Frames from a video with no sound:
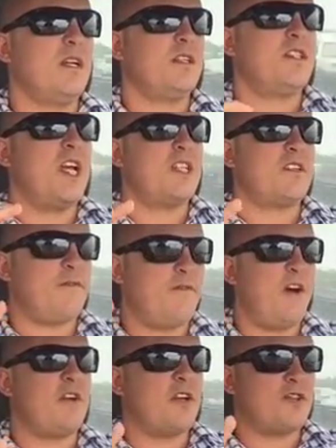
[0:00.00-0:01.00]
just
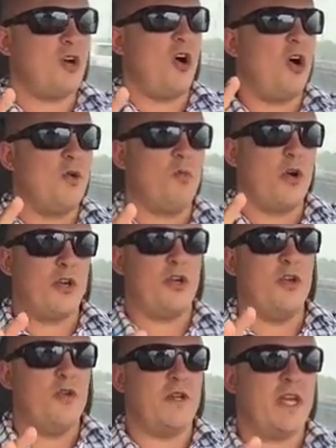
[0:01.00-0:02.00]
focus on what
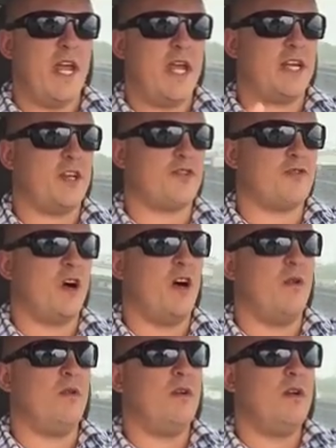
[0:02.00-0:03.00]
you can
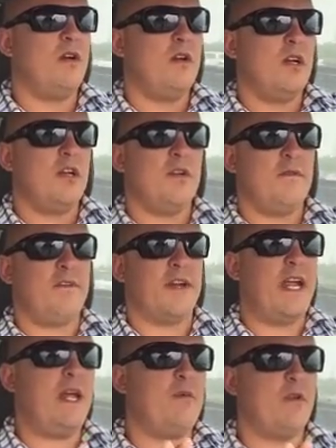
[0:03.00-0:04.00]
control.
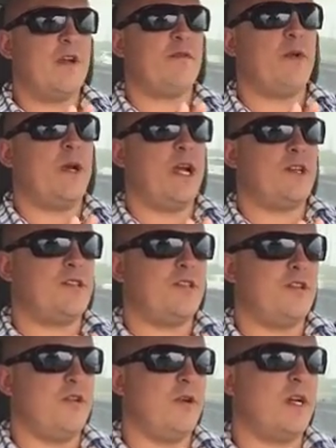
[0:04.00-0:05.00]
Forget what everyone else is
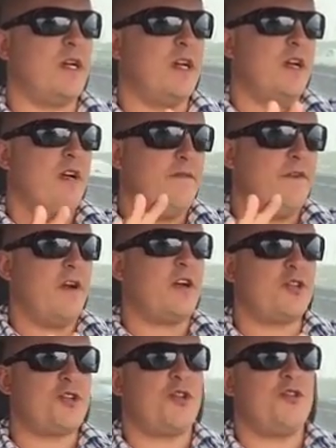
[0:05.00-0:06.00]
doing.
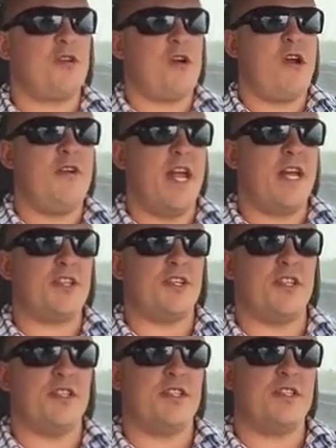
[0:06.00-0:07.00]
Focus on your own
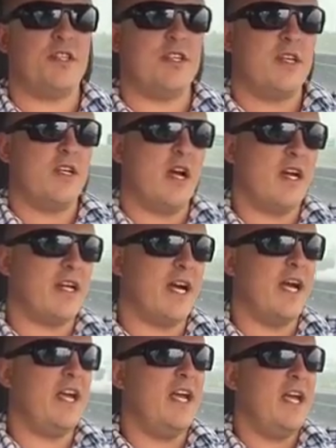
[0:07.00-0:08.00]
actions,
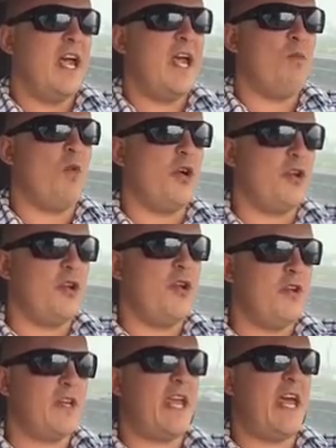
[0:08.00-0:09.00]
okay, and what
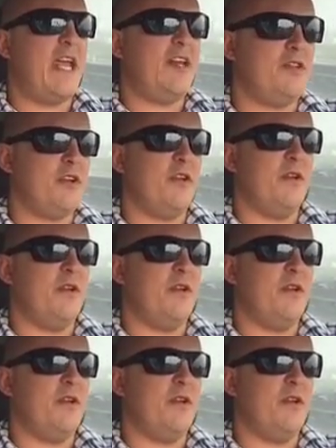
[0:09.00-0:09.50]
you can do,